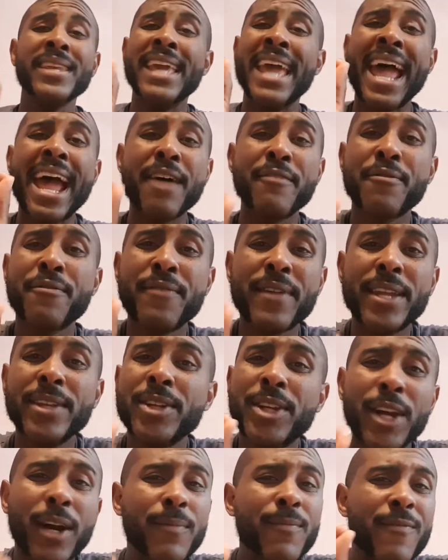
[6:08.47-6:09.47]
Have
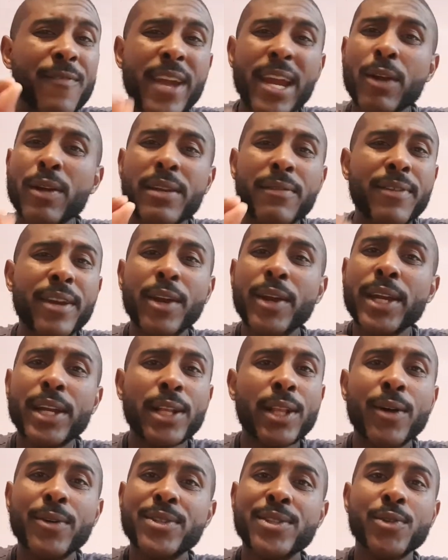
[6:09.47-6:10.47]
Finn come very, very
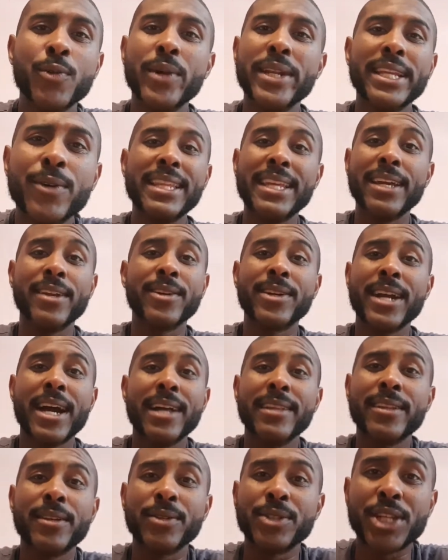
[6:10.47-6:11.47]
close to winning the
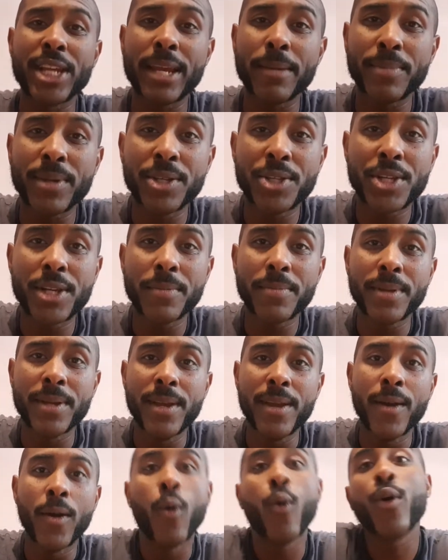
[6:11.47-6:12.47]
Intercontinental Championship
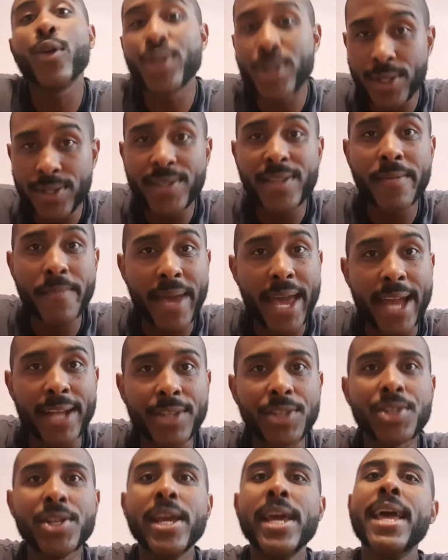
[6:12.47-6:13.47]
or just the
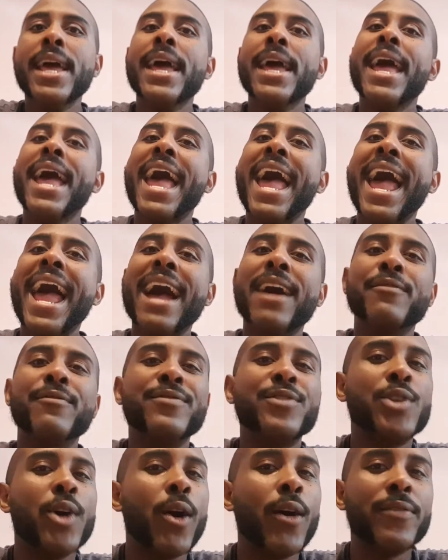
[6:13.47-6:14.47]
match.
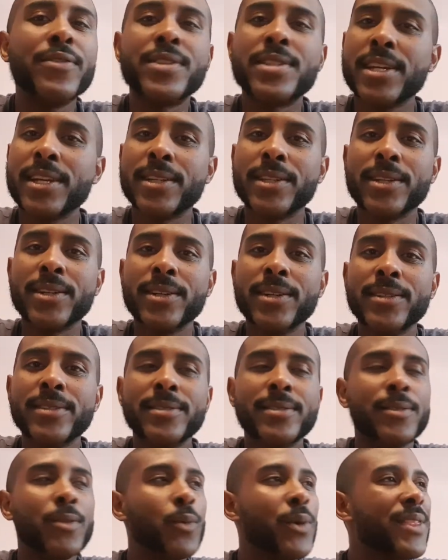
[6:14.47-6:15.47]
Have Dolph Ziggler,
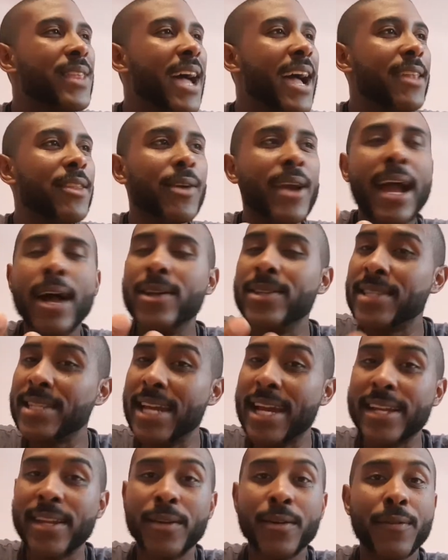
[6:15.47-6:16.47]
with either
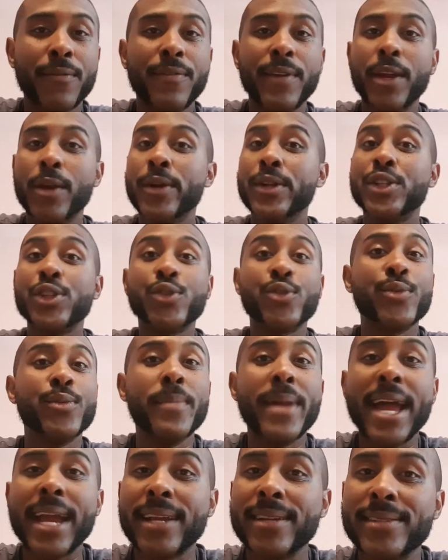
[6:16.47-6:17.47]
outside interference, Drew
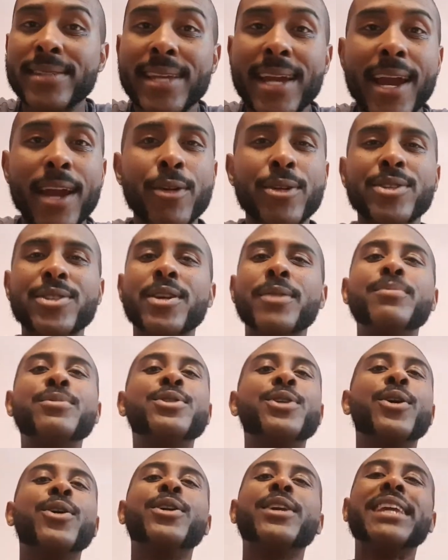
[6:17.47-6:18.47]
McIntyre, or some
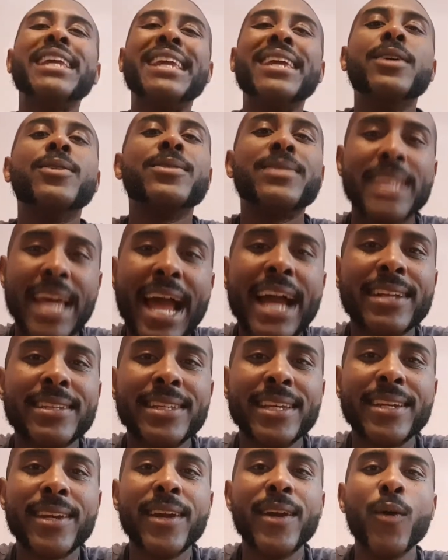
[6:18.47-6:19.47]
dirty heel
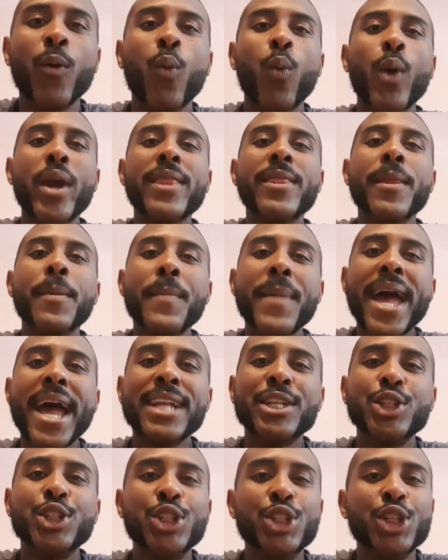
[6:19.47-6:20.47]
tactic, win the
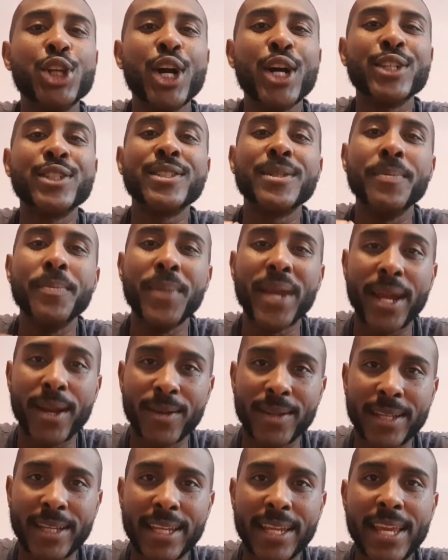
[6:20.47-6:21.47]
match just
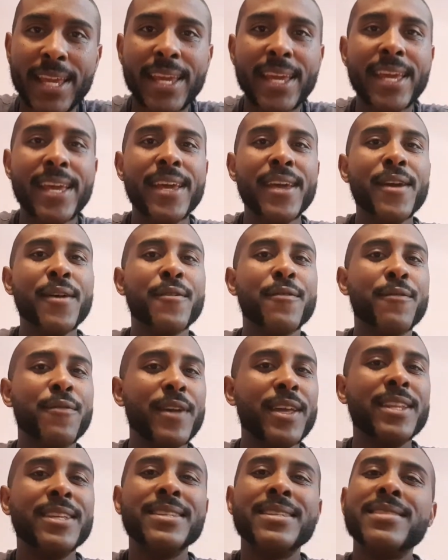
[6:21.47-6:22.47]
barely.
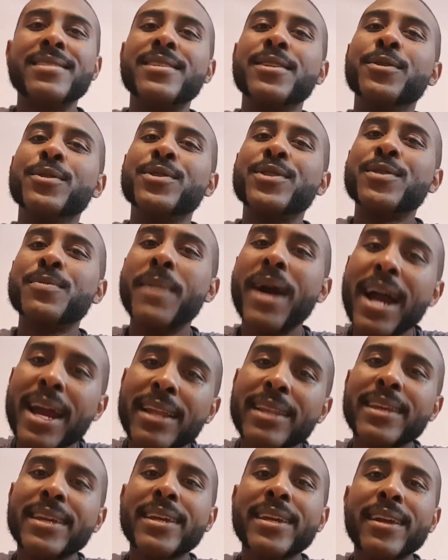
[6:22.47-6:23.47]
Finn is still
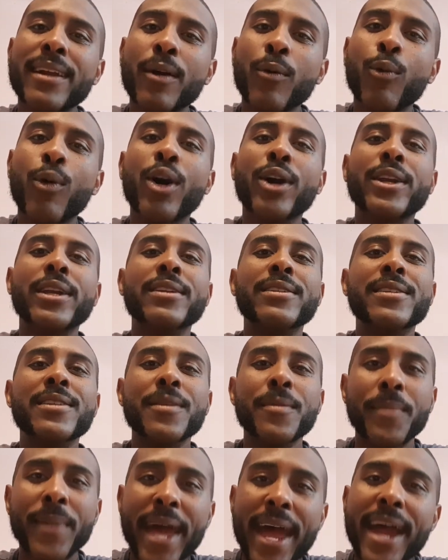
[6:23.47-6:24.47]
smiling, walking to
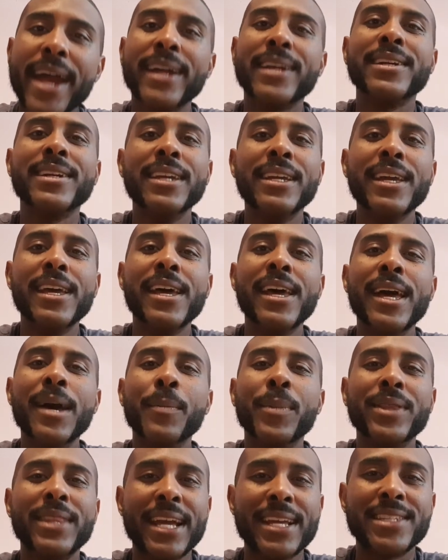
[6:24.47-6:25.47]
the back,
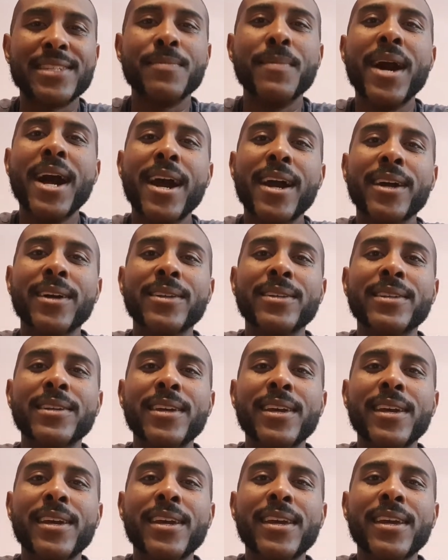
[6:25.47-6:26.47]
but that smile
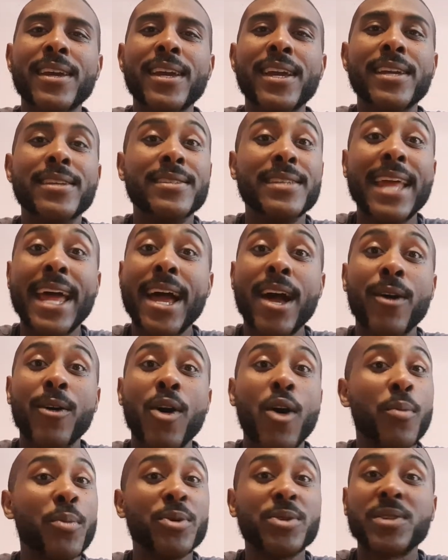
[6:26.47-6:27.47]
is now
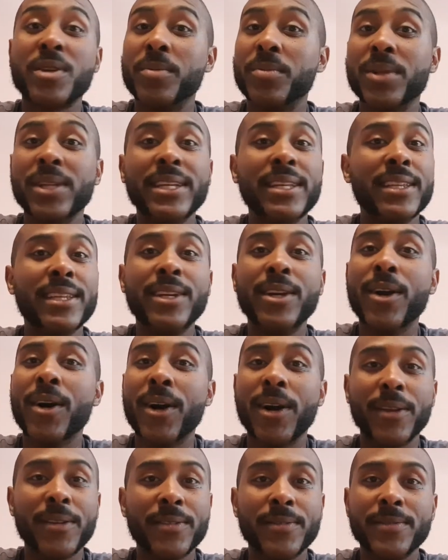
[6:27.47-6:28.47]
almost completely
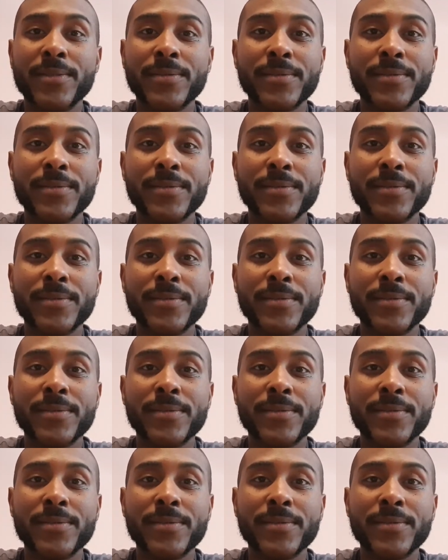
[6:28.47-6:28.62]
gone.